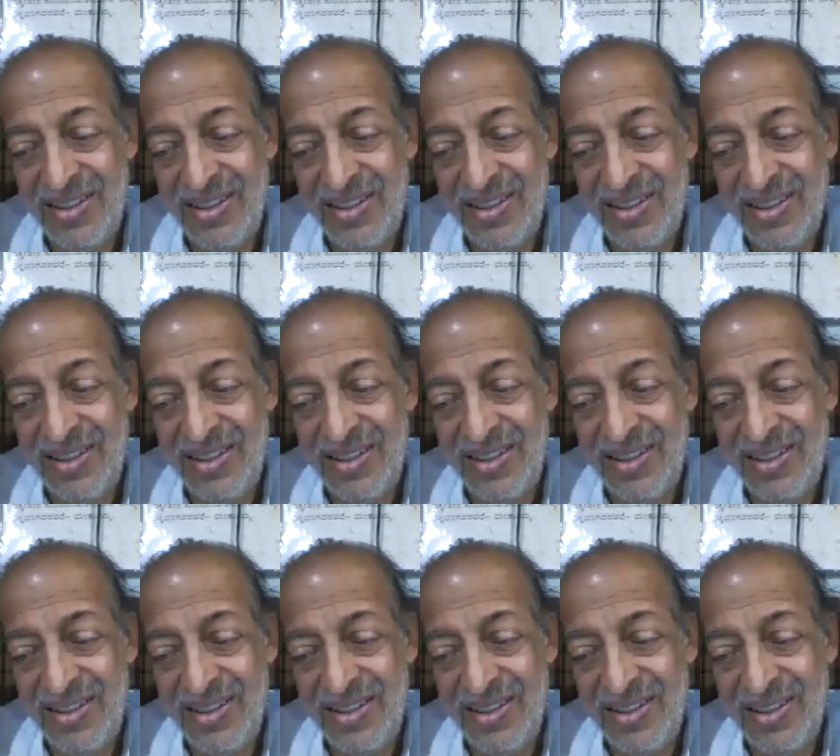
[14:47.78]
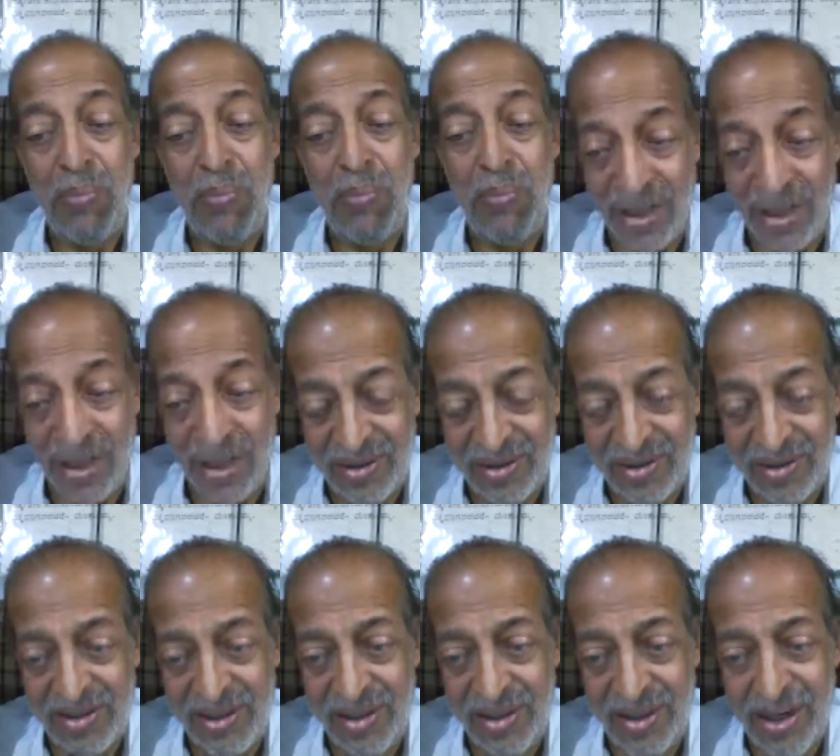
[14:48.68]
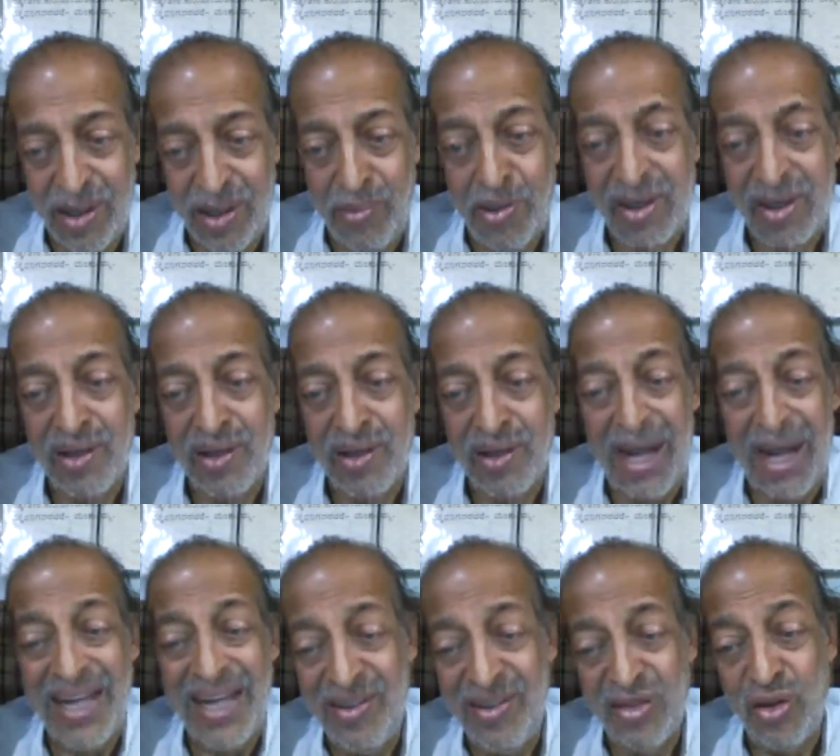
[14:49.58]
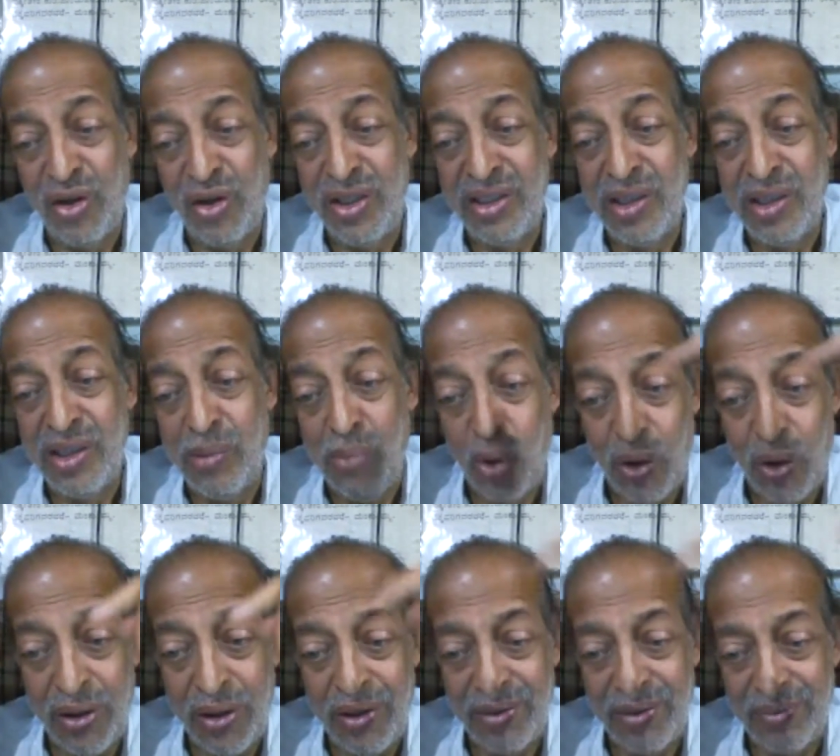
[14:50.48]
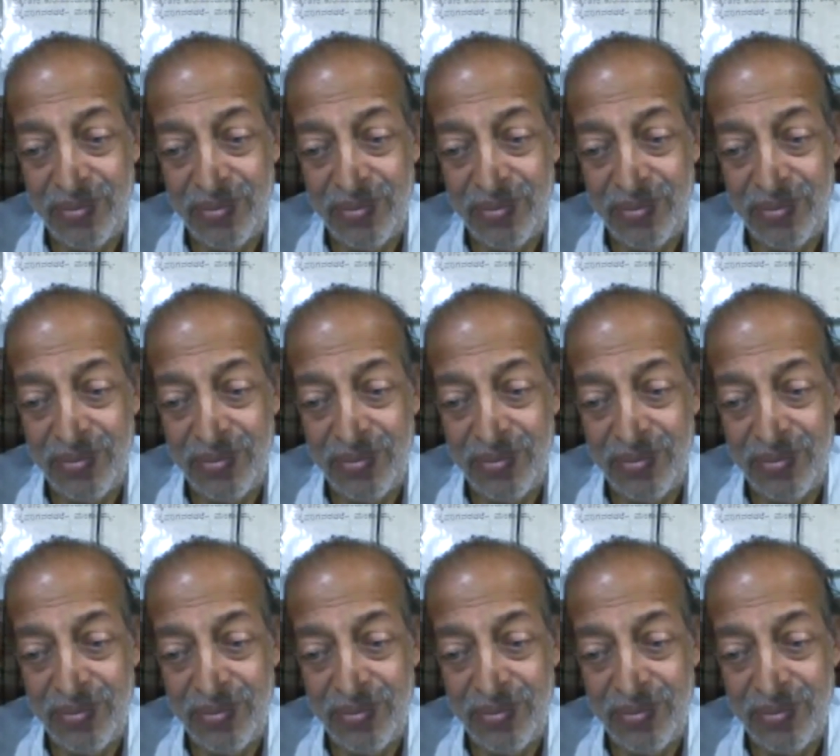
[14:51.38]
The book is in the bag, but the bag is not in the book.